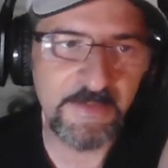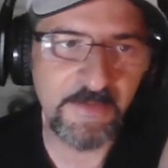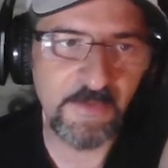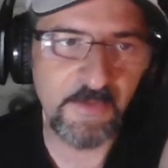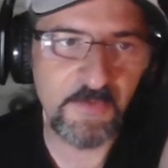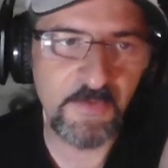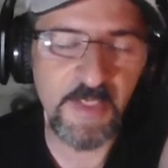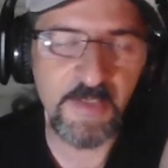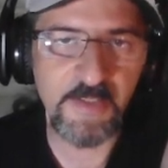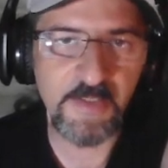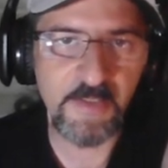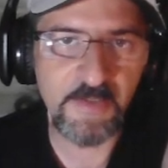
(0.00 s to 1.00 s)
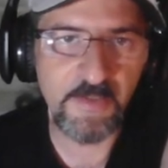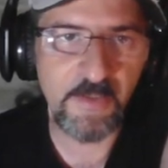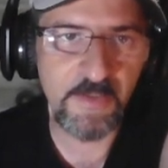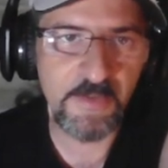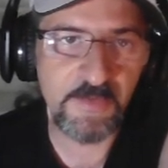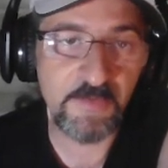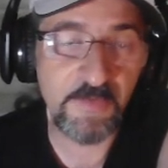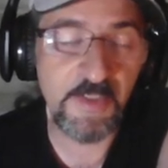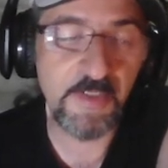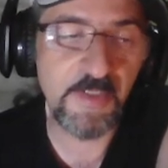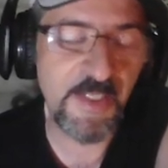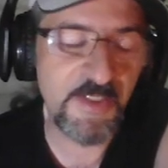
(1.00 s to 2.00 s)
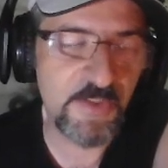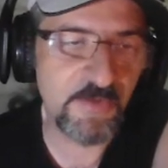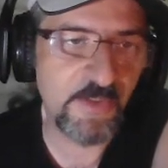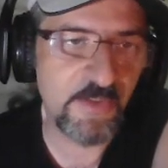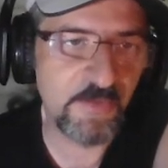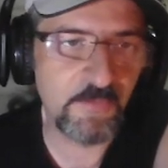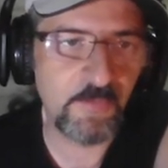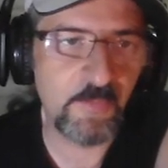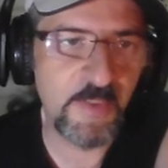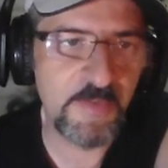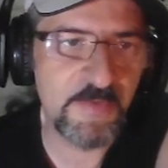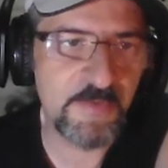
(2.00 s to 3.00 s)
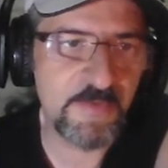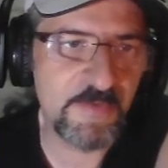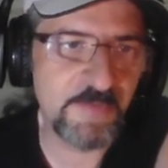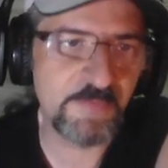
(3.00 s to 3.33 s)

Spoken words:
creating an engine card for monsters.